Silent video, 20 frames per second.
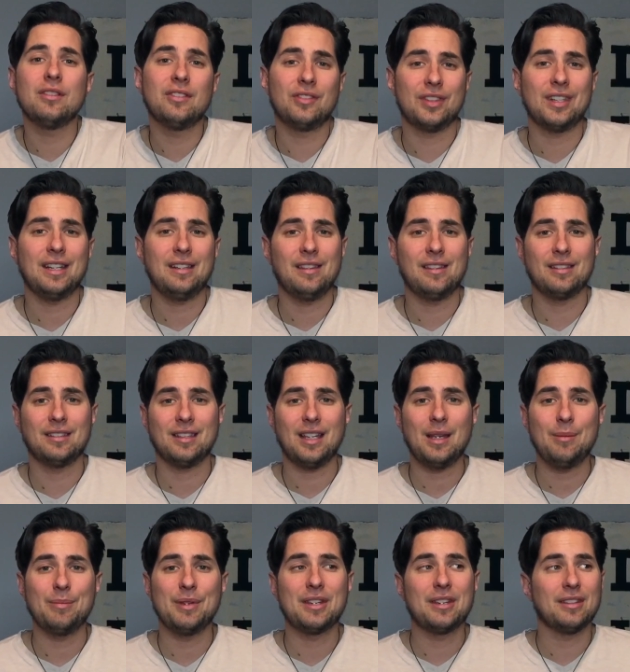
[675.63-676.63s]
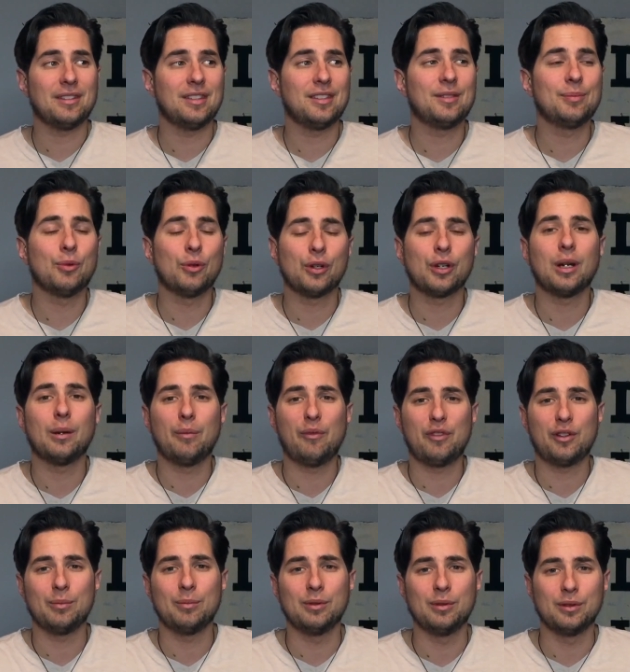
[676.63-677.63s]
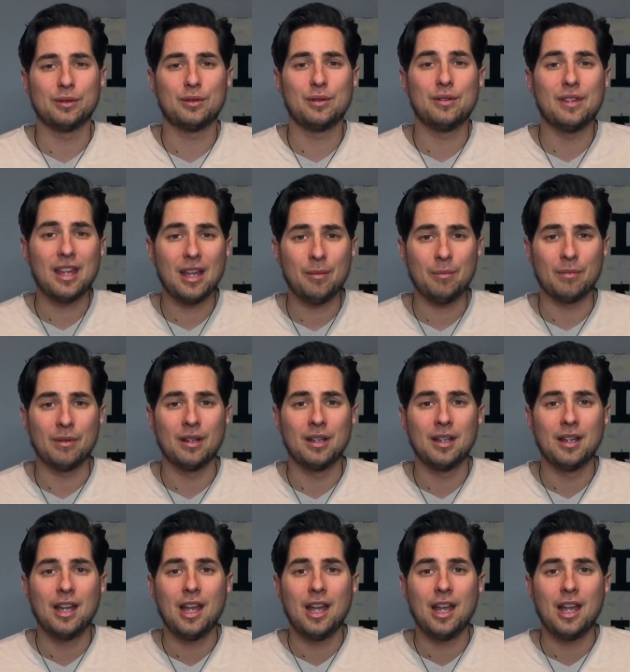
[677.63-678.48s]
to stay the same because it's more comfortable to them.